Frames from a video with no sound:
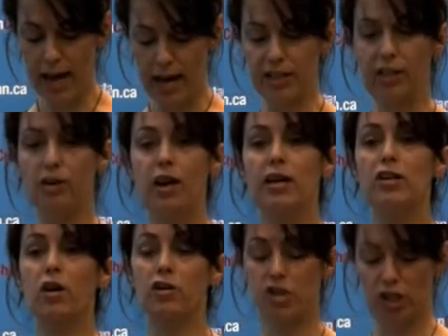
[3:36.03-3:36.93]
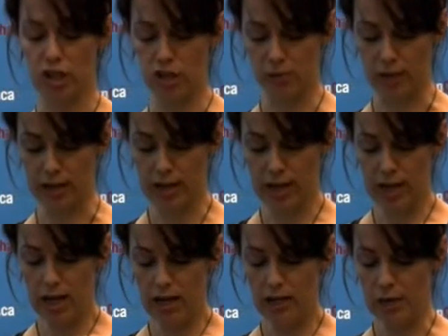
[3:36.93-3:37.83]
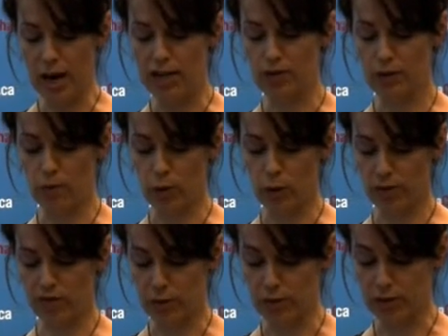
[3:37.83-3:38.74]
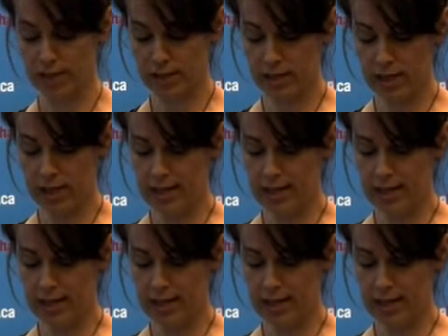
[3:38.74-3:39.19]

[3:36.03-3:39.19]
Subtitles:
and their adult children to enter the workforce.